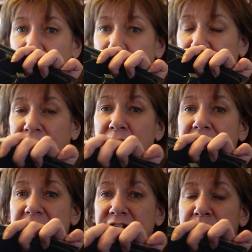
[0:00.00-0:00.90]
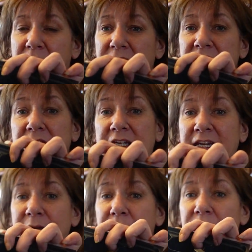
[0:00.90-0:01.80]
before they sprout to
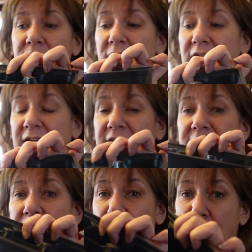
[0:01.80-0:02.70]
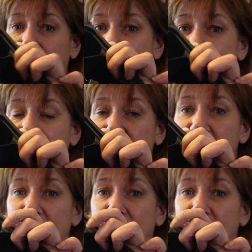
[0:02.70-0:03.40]
keep it moist.